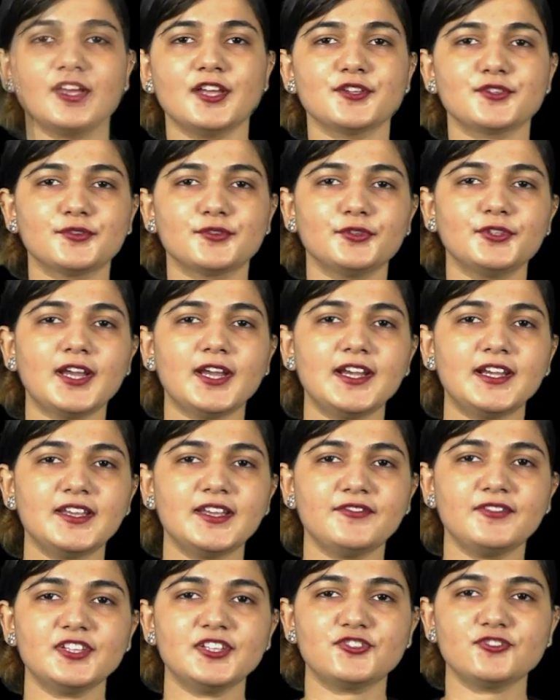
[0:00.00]
So the
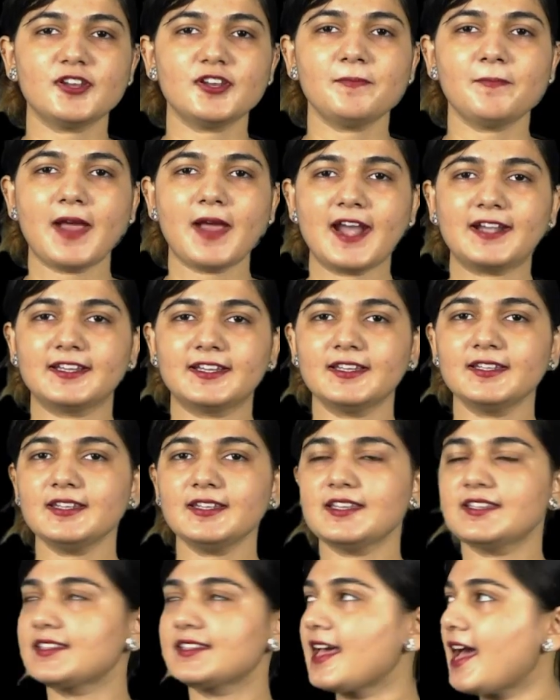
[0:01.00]
individual pattern
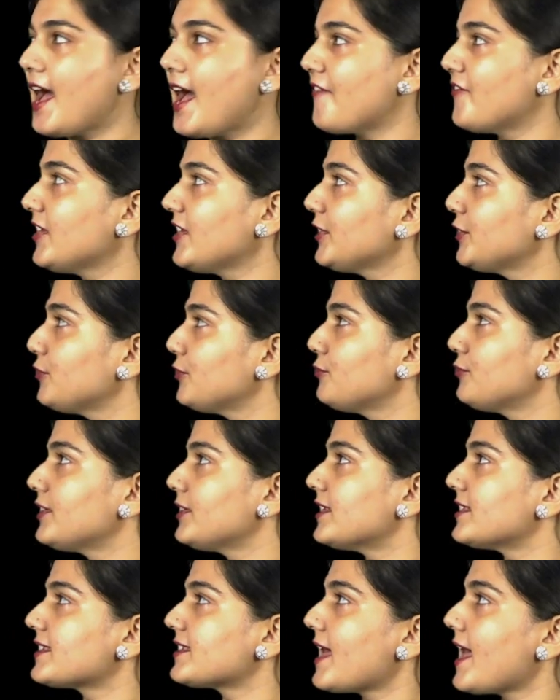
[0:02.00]
is having two
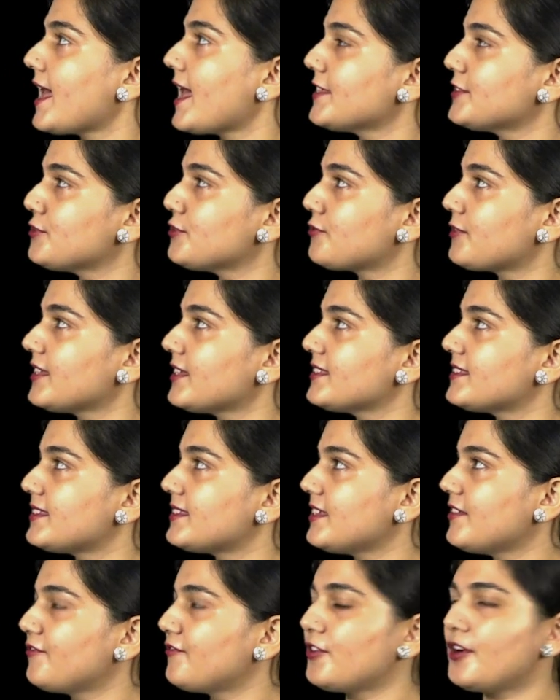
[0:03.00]
nulls. As you can
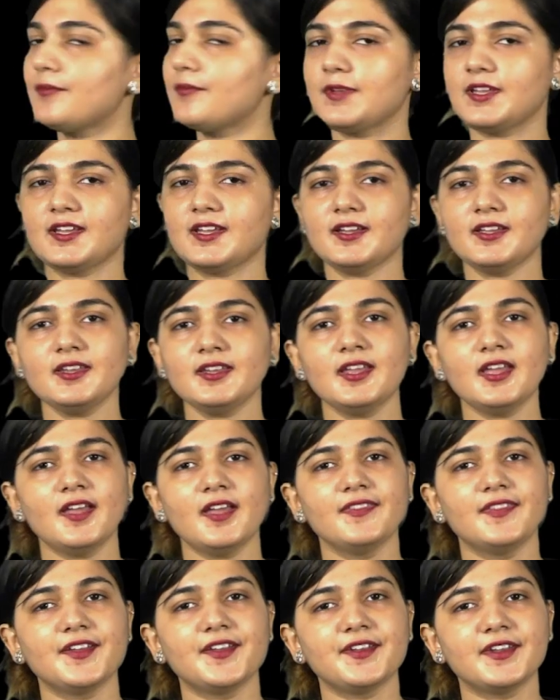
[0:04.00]
see from here,
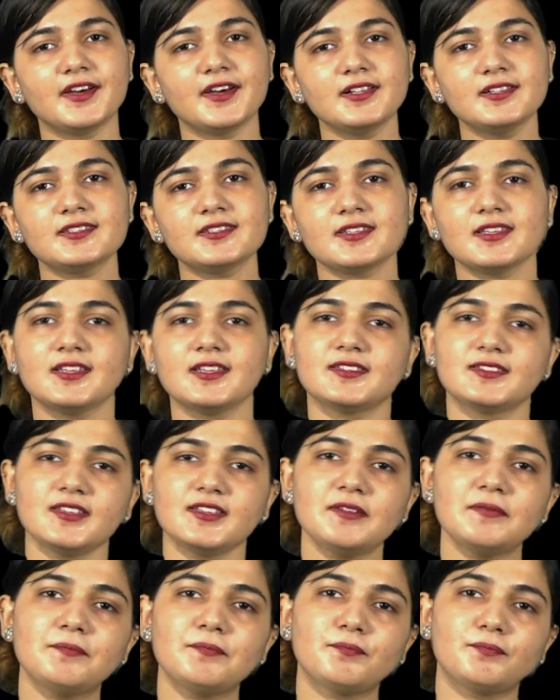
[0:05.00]
the nulls is
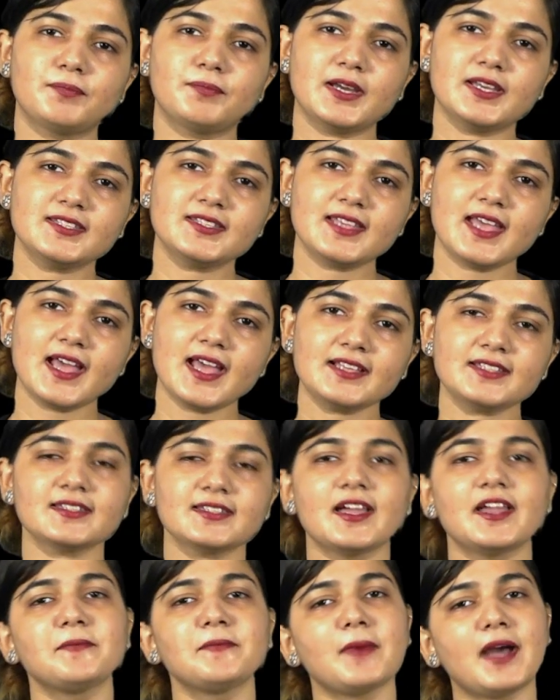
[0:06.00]
in plus x
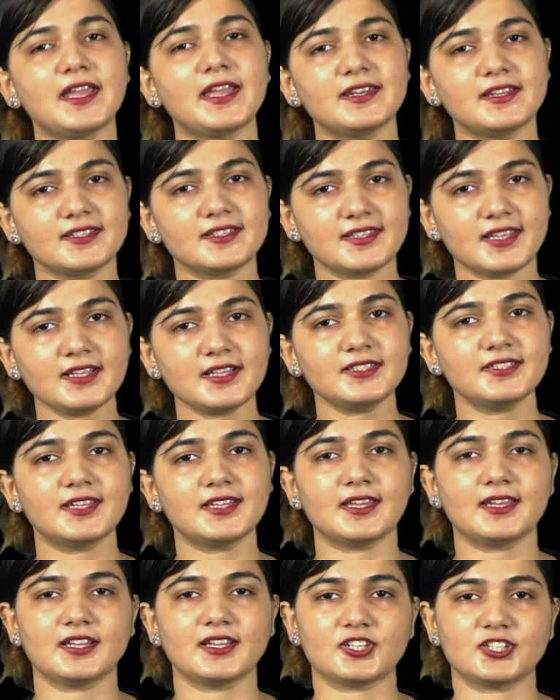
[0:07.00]
and minus x
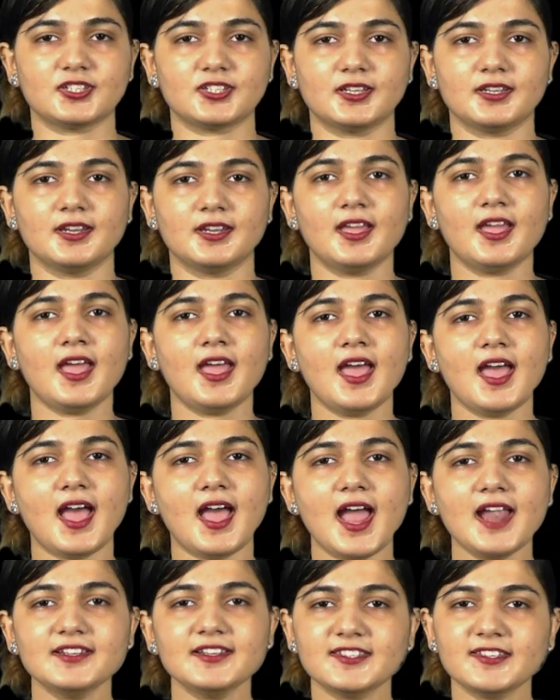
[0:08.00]
direction,
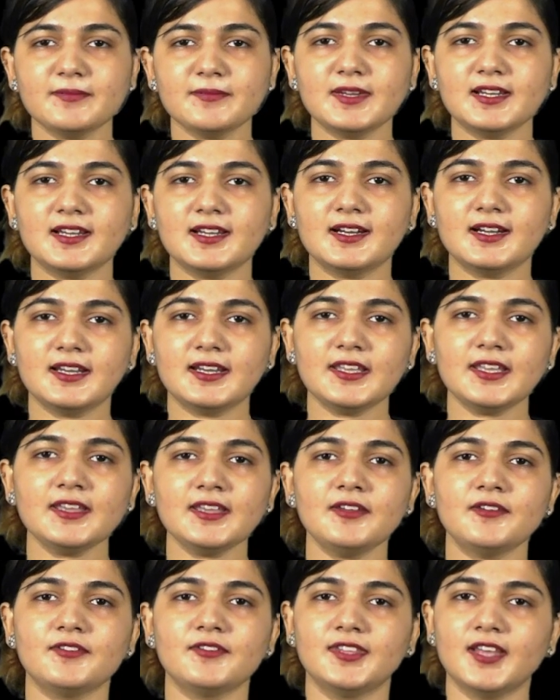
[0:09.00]
and
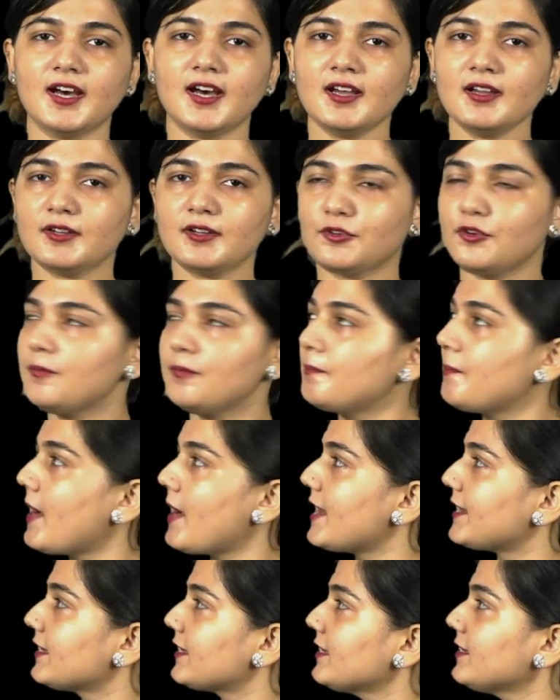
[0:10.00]
similarly the group
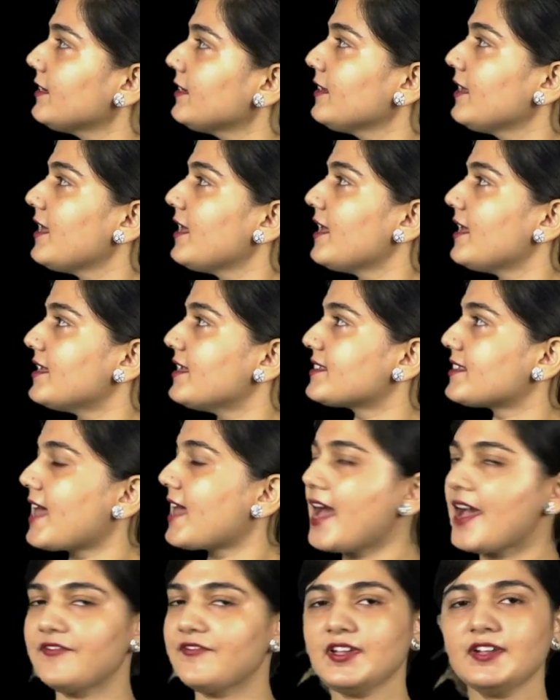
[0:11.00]
pattern is
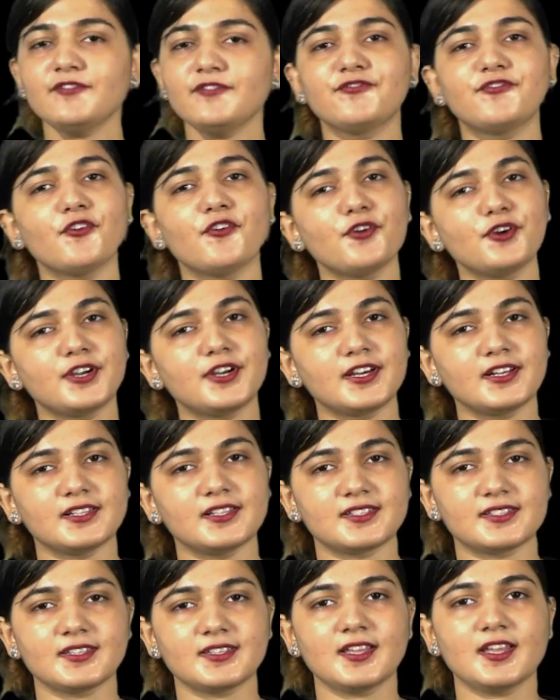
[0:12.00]
having 4
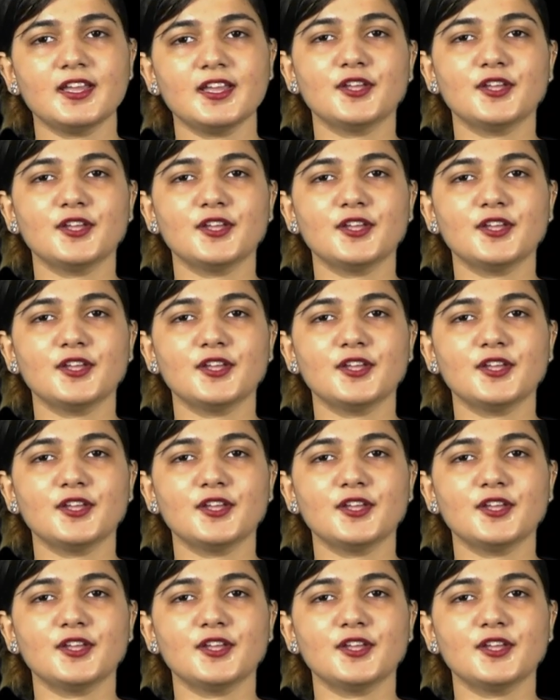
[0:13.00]
nulls.